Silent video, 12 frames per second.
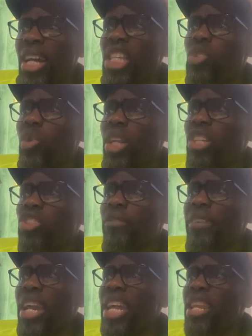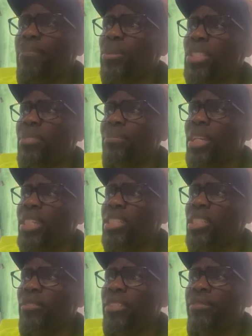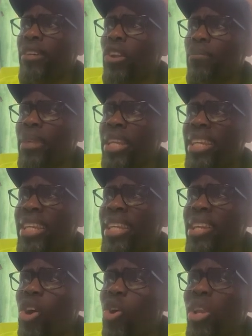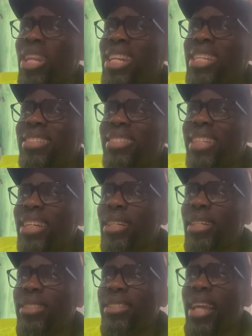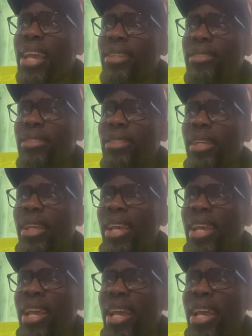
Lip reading: as well as of any possibility of development in an holistic sense.